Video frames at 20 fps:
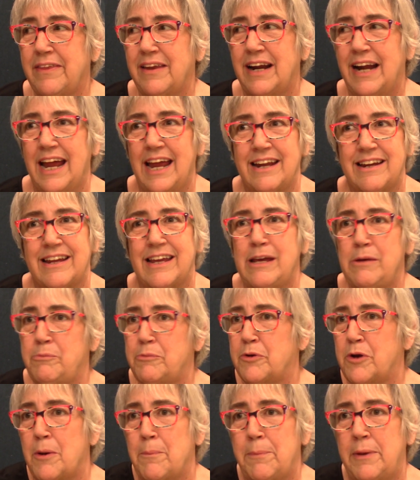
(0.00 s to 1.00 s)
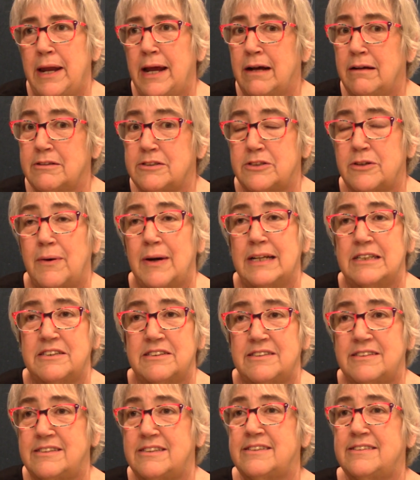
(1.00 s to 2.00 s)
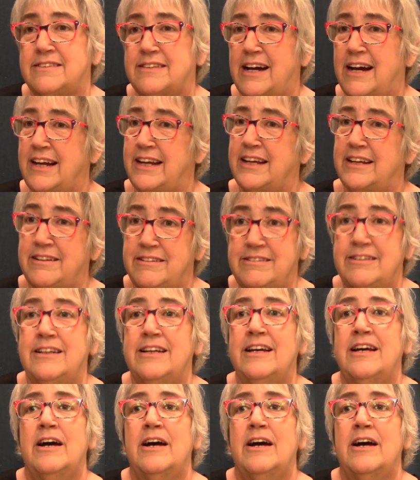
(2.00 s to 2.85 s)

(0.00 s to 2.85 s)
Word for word: and I had to keep dropping out. So I just decided yeah.